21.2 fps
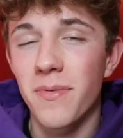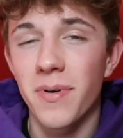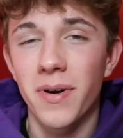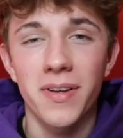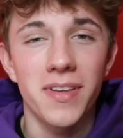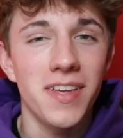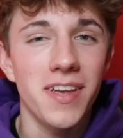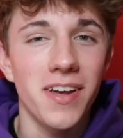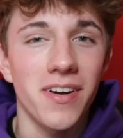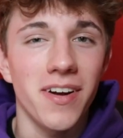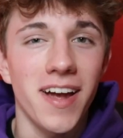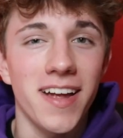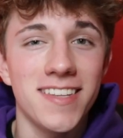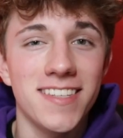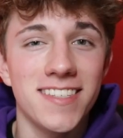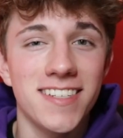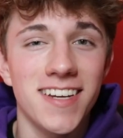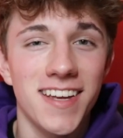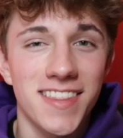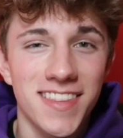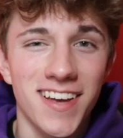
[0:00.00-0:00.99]
we're here
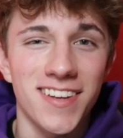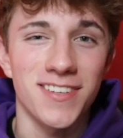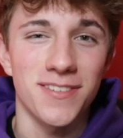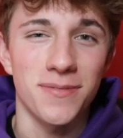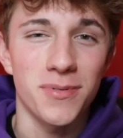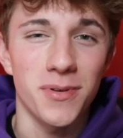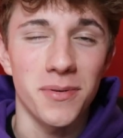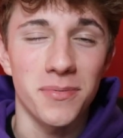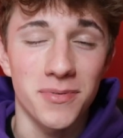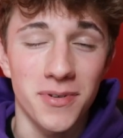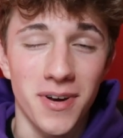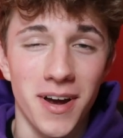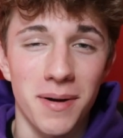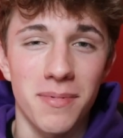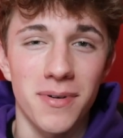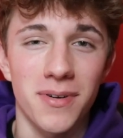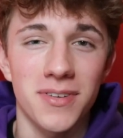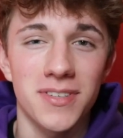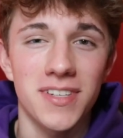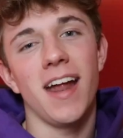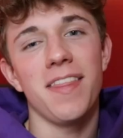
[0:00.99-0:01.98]
at 10,000
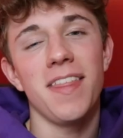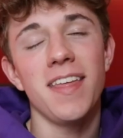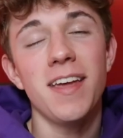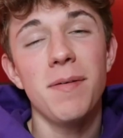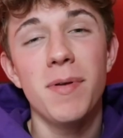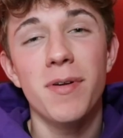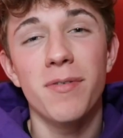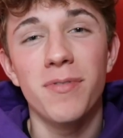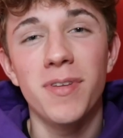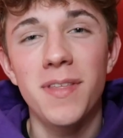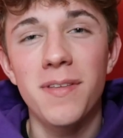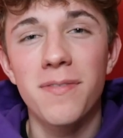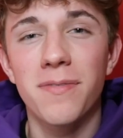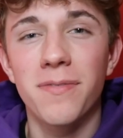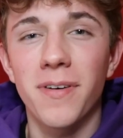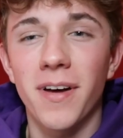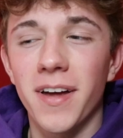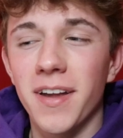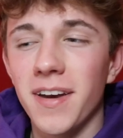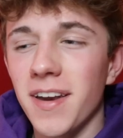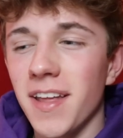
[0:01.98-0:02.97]
subscribers. I think it'd be really
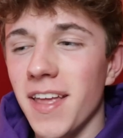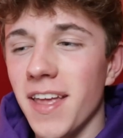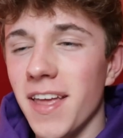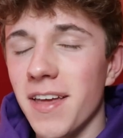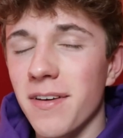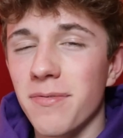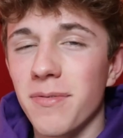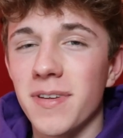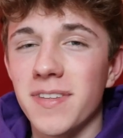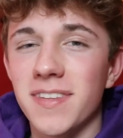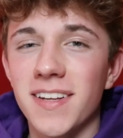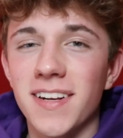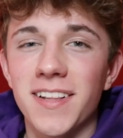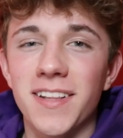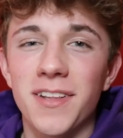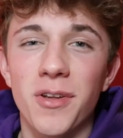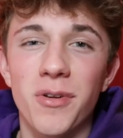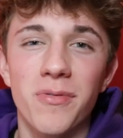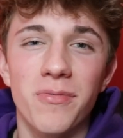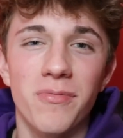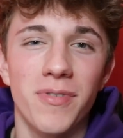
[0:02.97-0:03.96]
fun if we did a
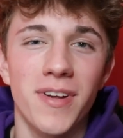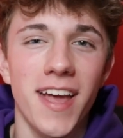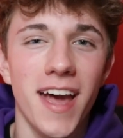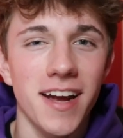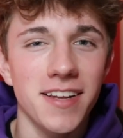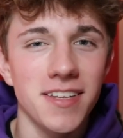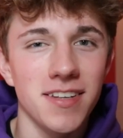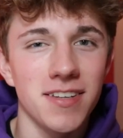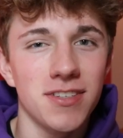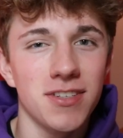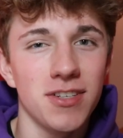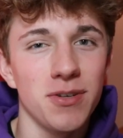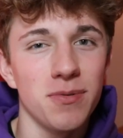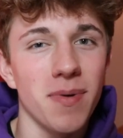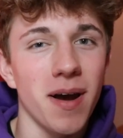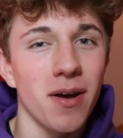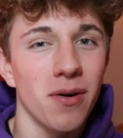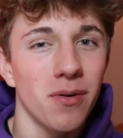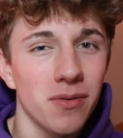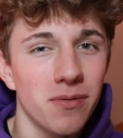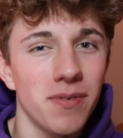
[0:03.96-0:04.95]
little reacting to
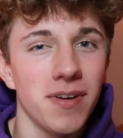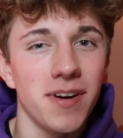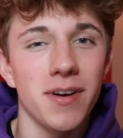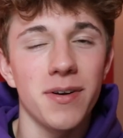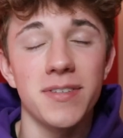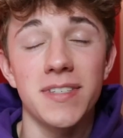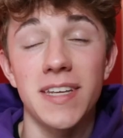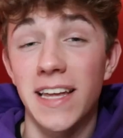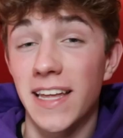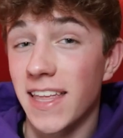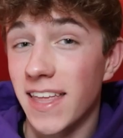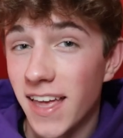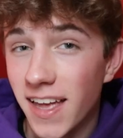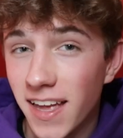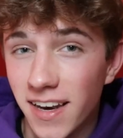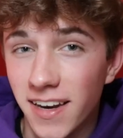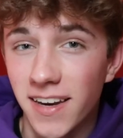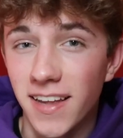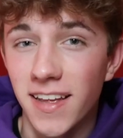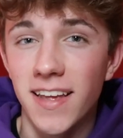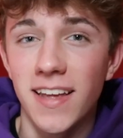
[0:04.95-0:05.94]
my old videos
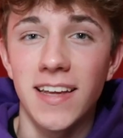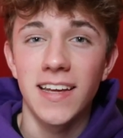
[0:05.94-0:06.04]
again.